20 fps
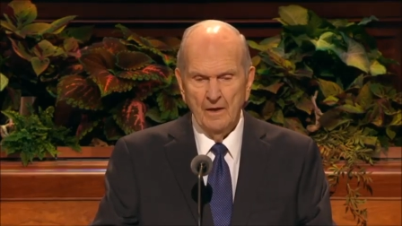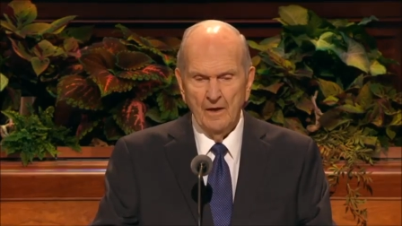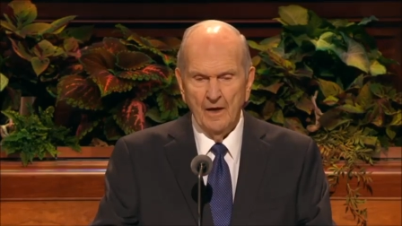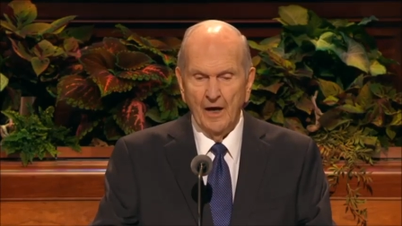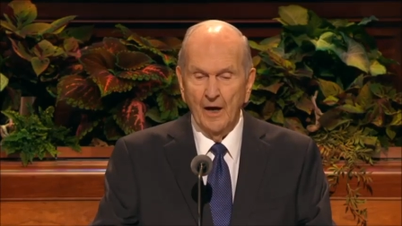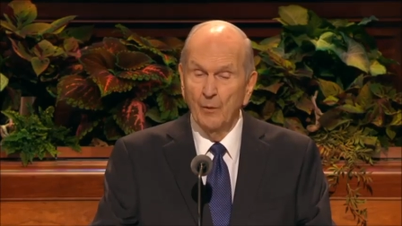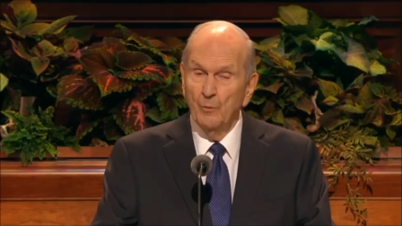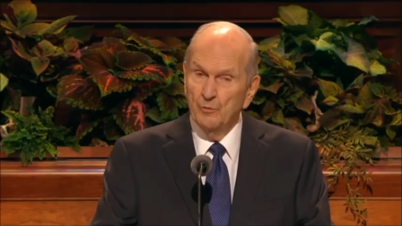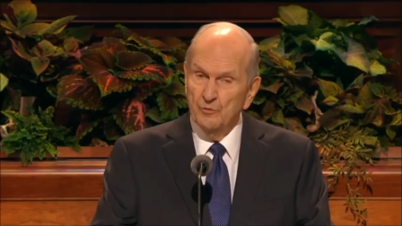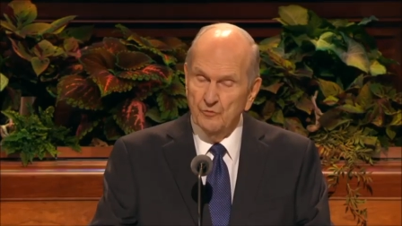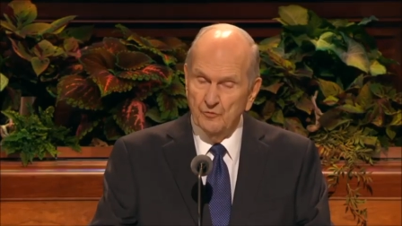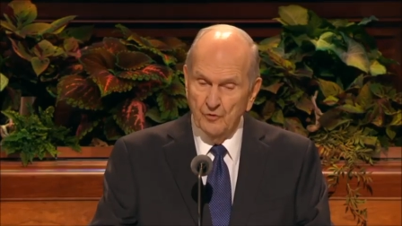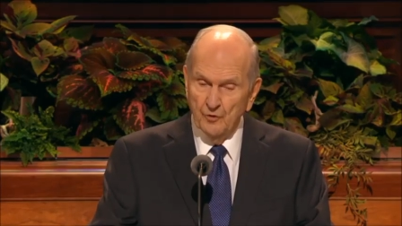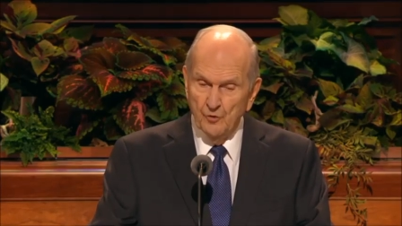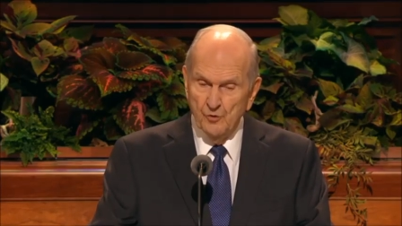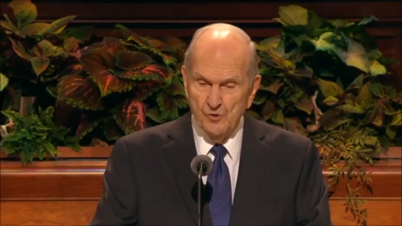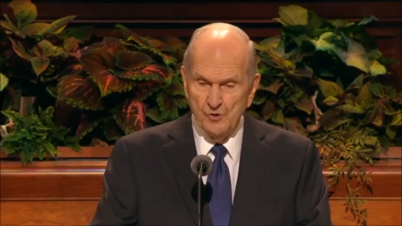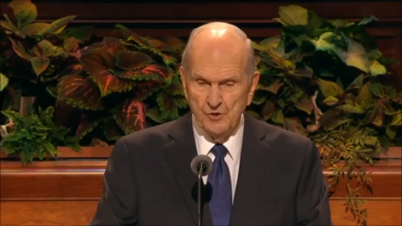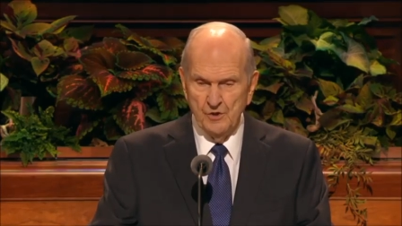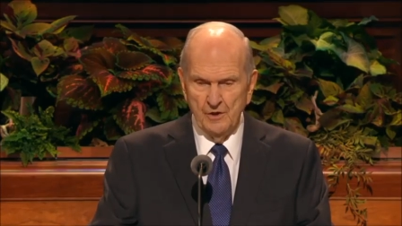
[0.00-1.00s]
I was
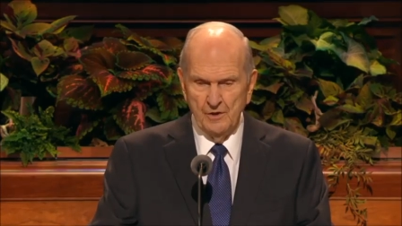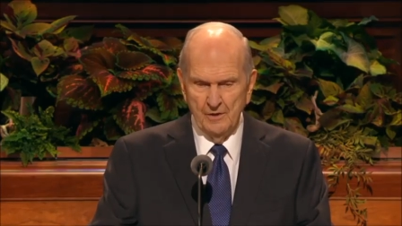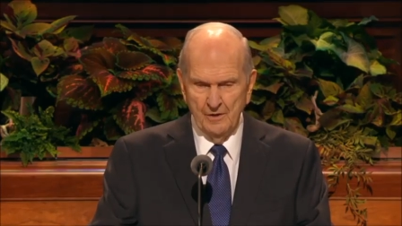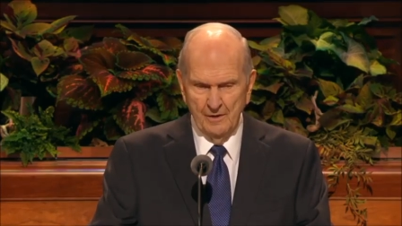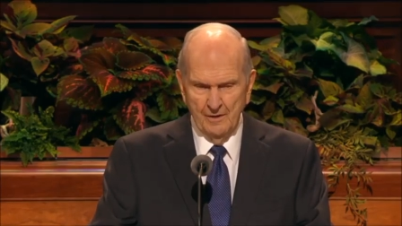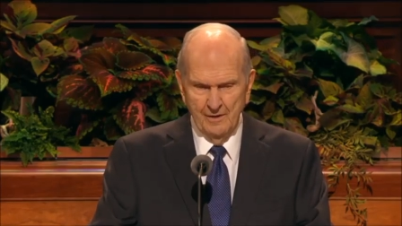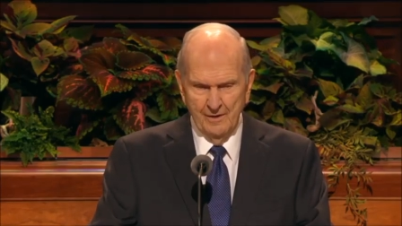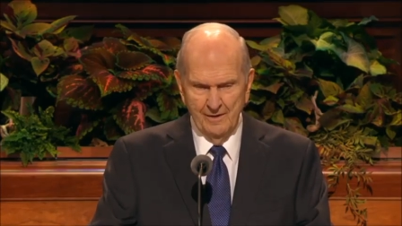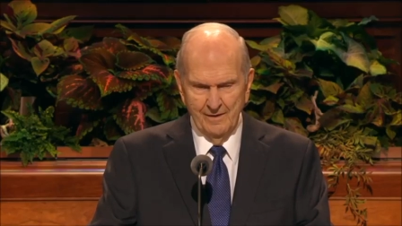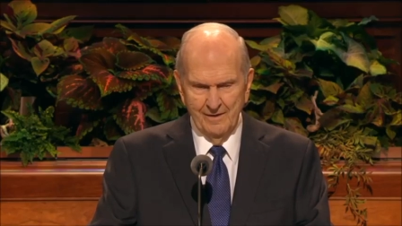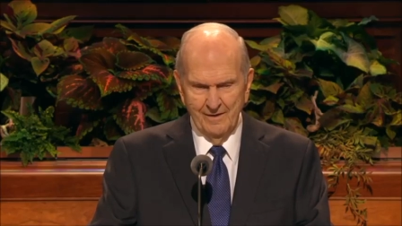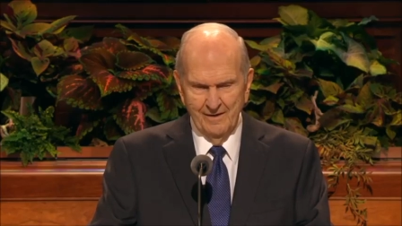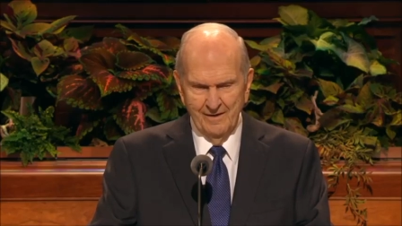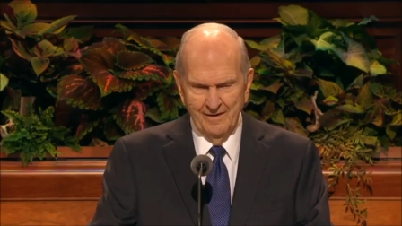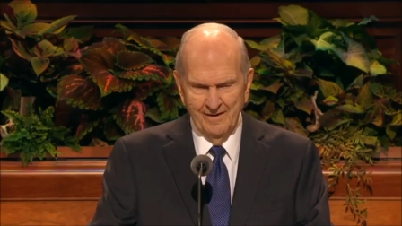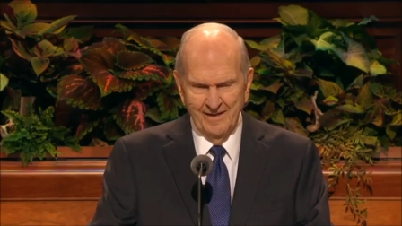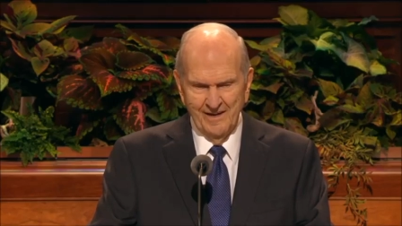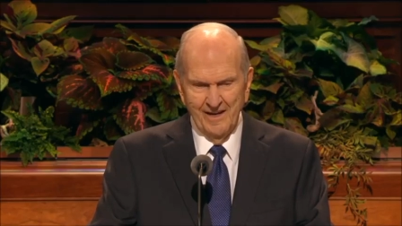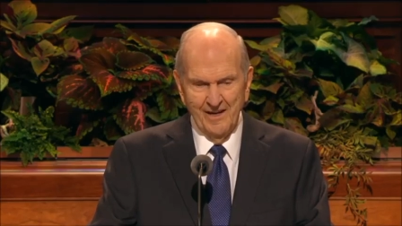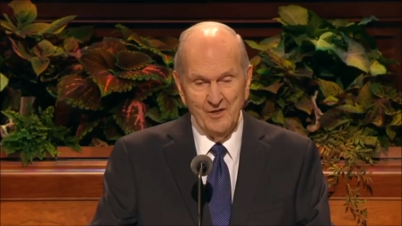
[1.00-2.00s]
thirsty,
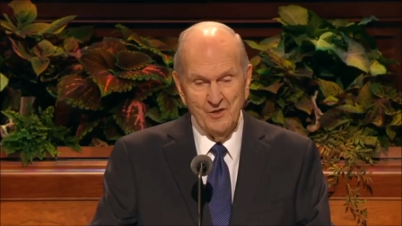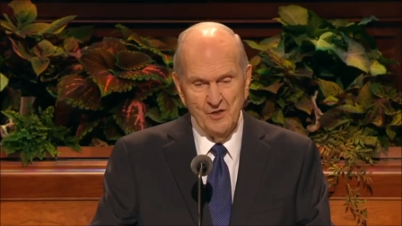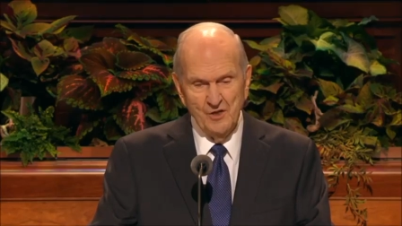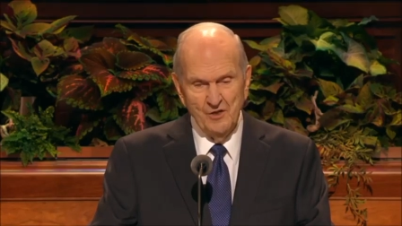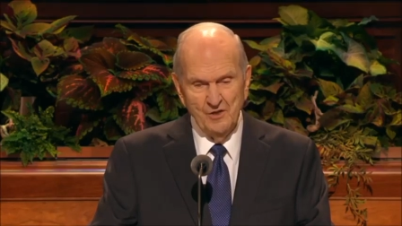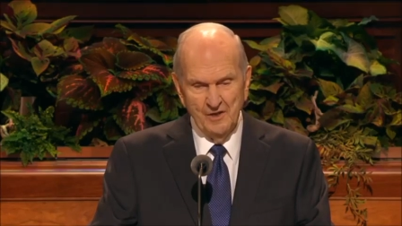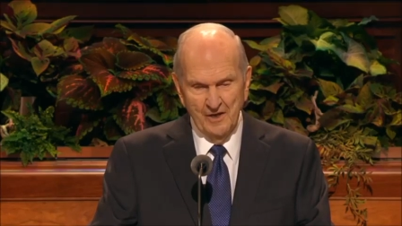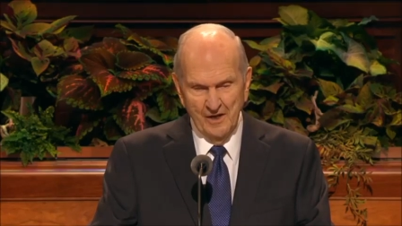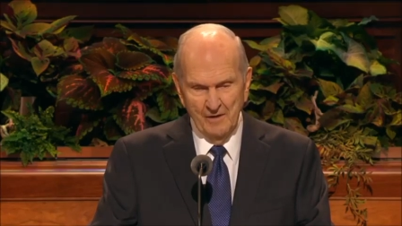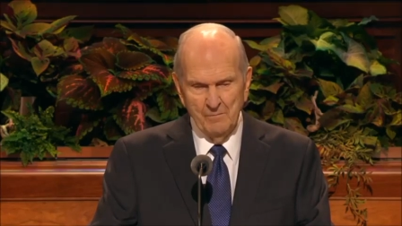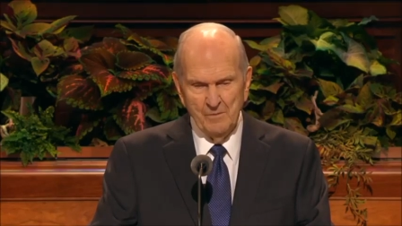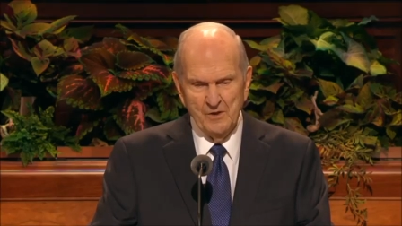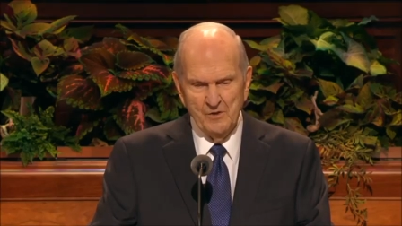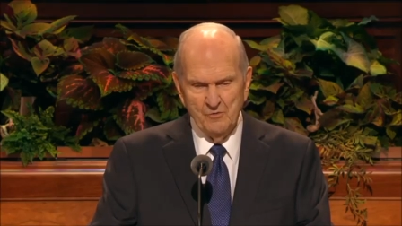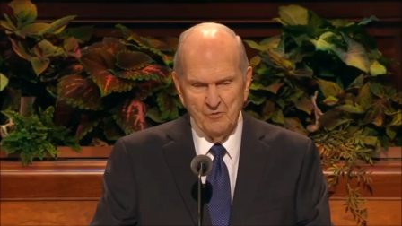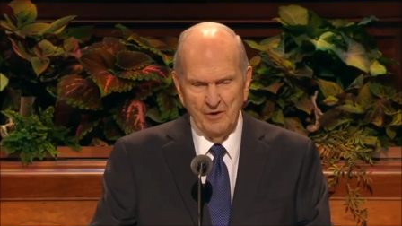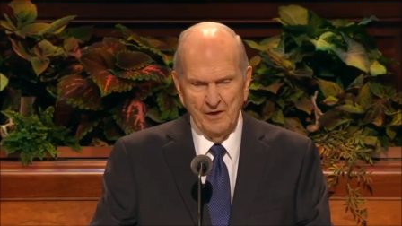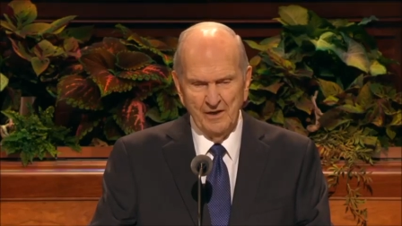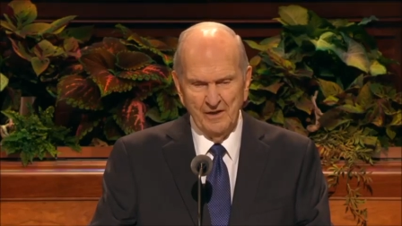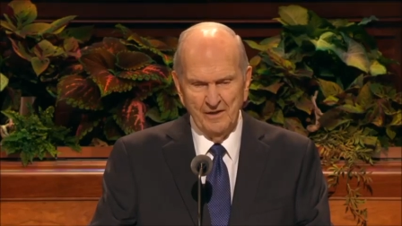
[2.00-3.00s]
and ye gave me
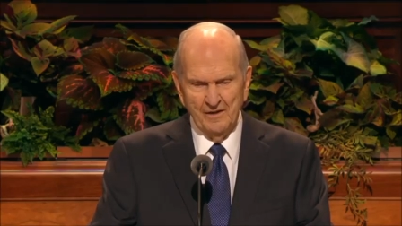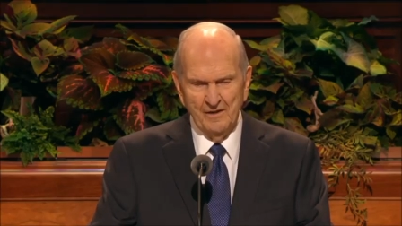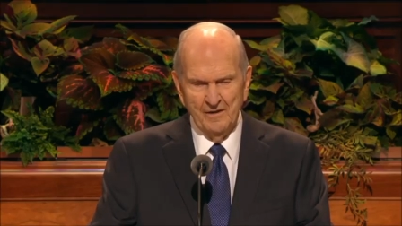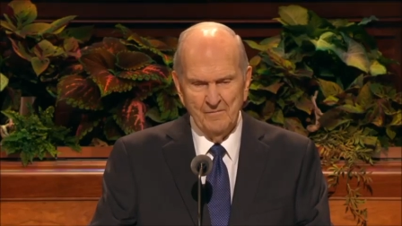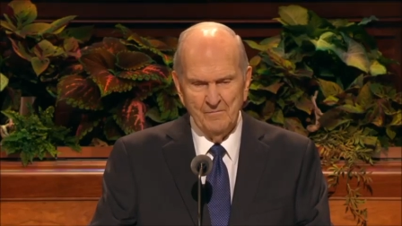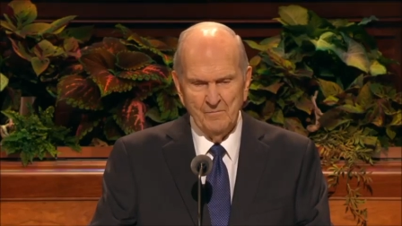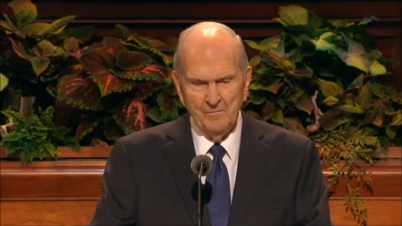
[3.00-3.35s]
drink.